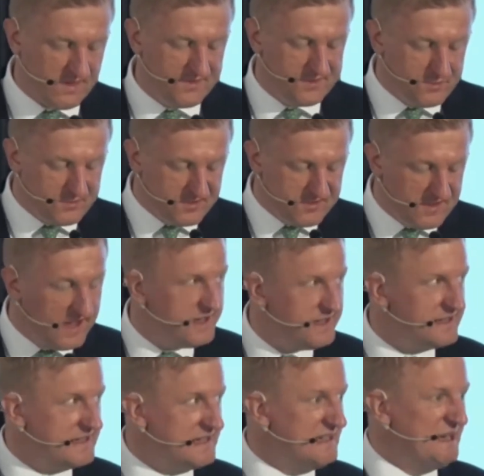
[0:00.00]
So today,
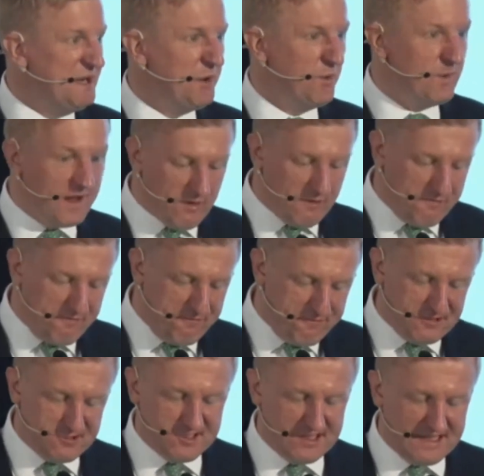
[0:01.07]
we are
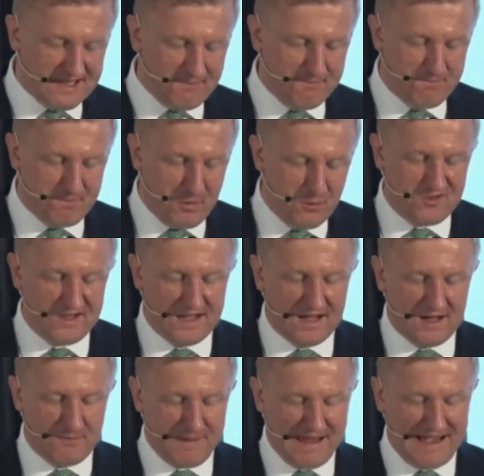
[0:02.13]
officially booting
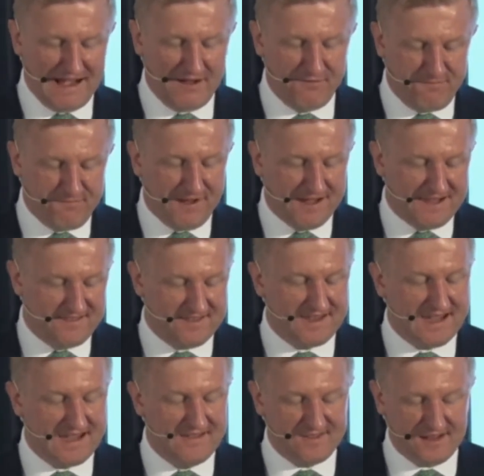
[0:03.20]
up our fight
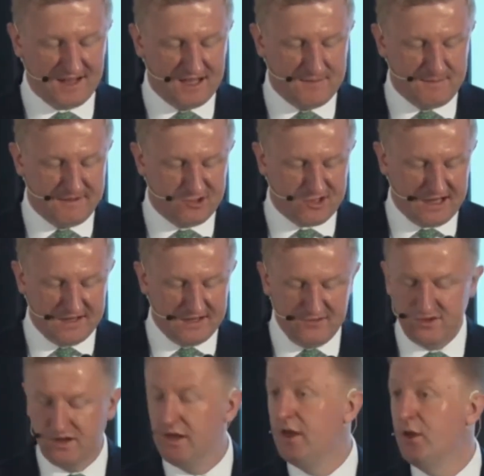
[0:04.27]
against climate change